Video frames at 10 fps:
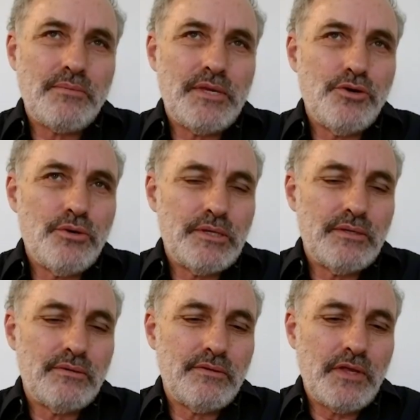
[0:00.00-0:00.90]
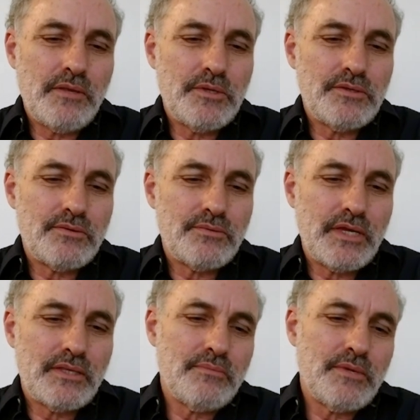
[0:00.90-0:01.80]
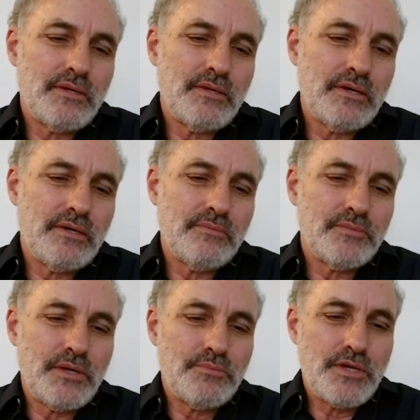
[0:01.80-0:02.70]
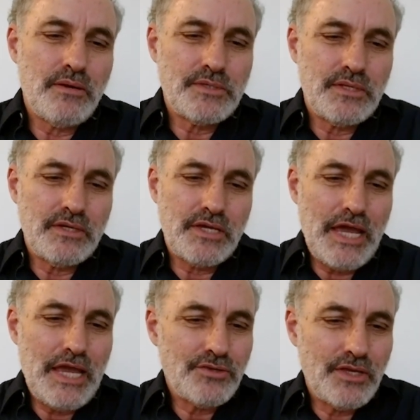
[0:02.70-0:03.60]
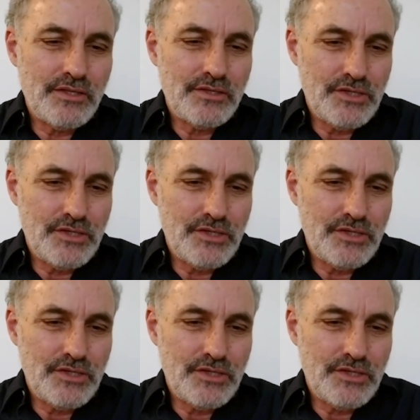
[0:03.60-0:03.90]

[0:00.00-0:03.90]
them in urban developments. We get them in uh, sometimes, and occasionally in the